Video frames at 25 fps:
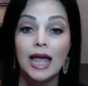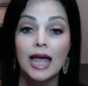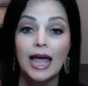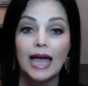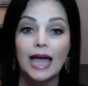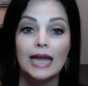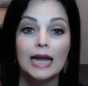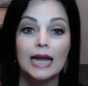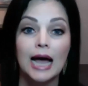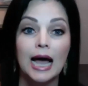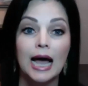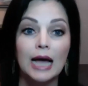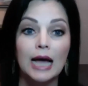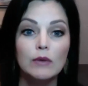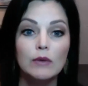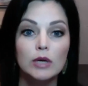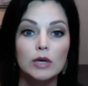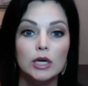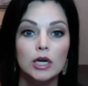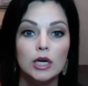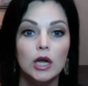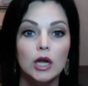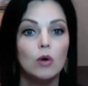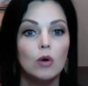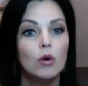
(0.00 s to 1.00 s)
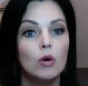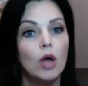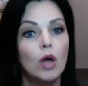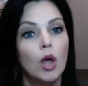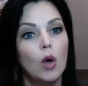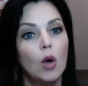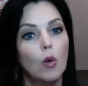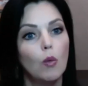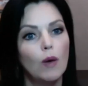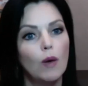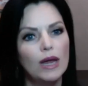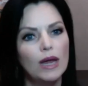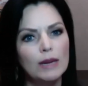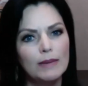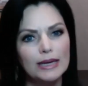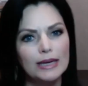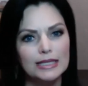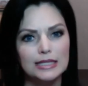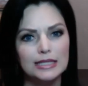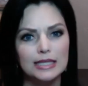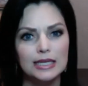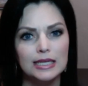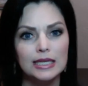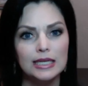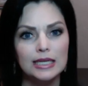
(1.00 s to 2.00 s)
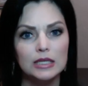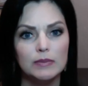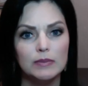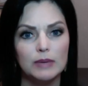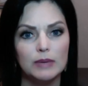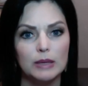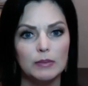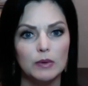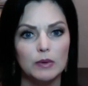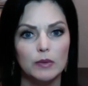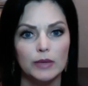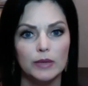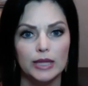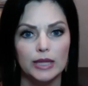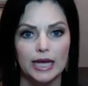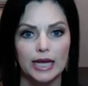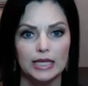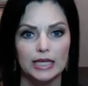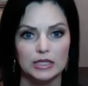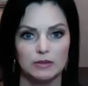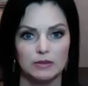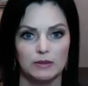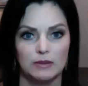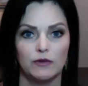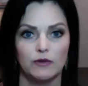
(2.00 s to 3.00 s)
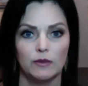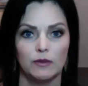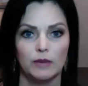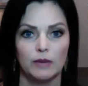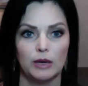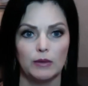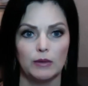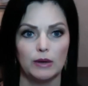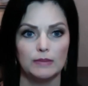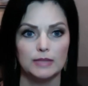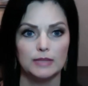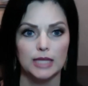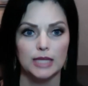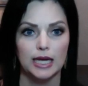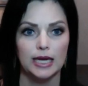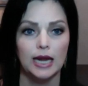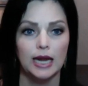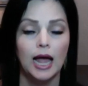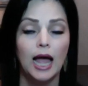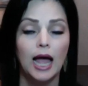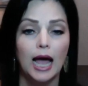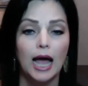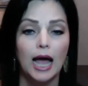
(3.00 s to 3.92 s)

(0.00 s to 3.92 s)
And I want to know, What am I sending to people when they ask me for my website?